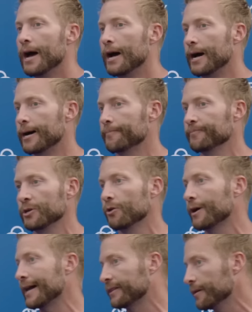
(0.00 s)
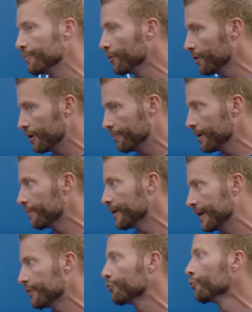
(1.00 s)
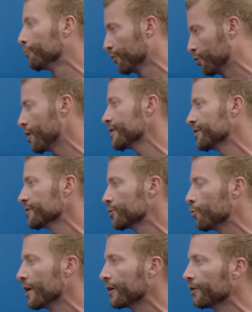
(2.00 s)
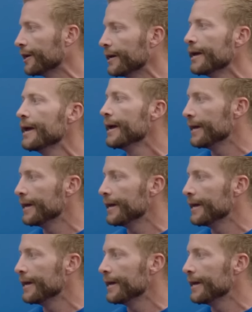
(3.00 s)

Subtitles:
got the ability to be able to get through progressions quickly.